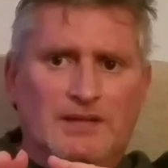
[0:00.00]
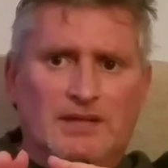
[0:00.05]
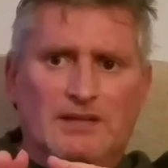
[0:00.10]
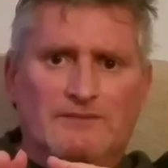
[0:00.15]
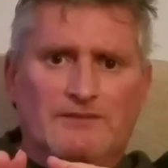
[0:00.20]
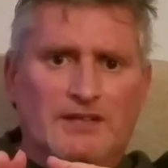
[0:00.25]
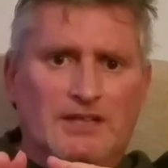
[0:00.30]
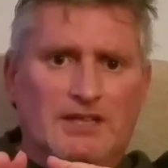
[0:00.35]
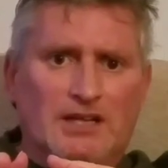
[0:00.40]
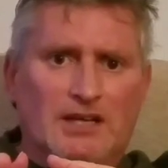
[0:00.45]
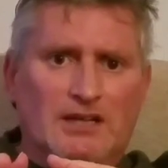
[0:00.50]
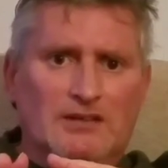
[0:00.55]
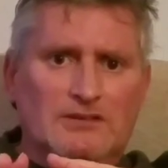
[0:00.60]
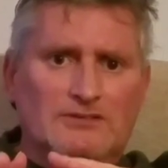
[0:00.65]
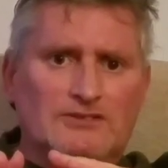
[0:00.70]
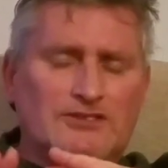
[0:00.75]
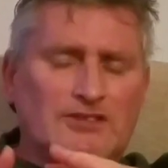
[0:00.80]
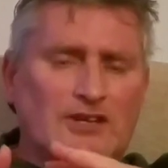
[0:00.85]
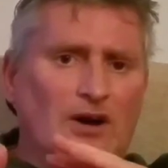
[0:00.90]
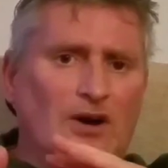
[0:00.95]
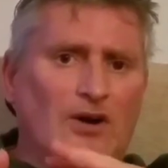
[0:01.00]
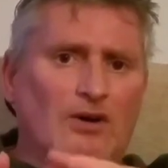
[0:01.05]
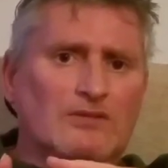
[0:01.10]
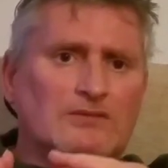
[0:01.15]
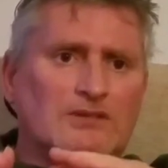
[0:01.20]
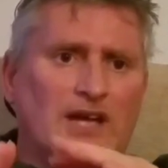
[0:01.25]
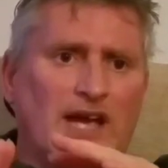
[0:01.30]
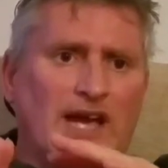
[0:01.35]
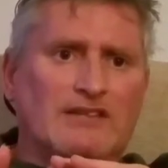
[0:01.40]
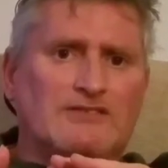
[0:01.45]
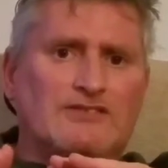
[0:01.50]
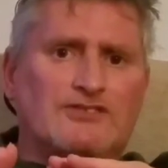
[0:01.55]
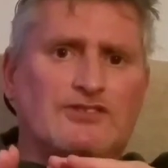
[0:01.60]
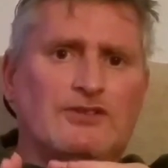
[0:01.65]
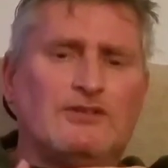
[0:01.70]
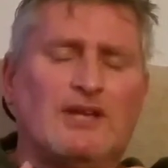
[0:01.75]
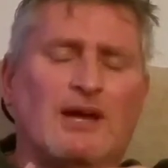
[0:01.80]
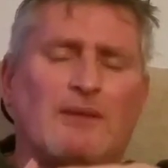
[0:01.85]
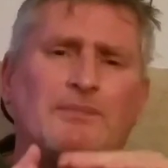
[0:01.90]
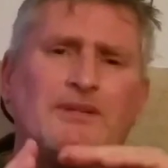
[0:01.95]
videos on how to
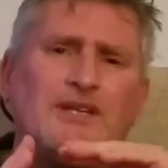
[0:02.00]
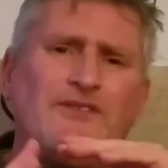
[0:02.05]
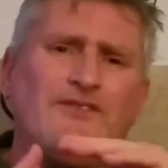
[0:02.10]
do that.